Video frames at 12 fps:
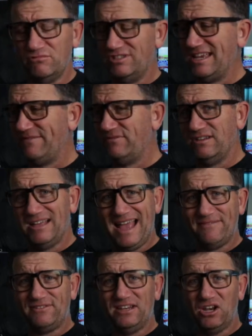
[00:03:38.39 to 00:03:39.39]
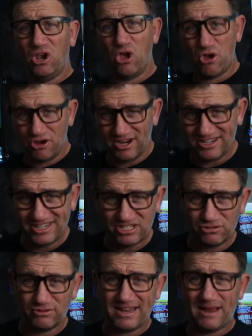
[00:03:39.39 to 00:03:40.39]
Was having to learn a
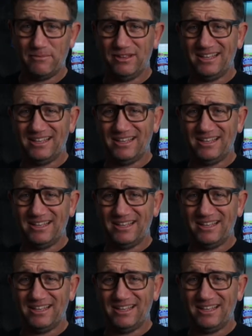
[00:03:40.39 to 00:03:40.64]
digital camera.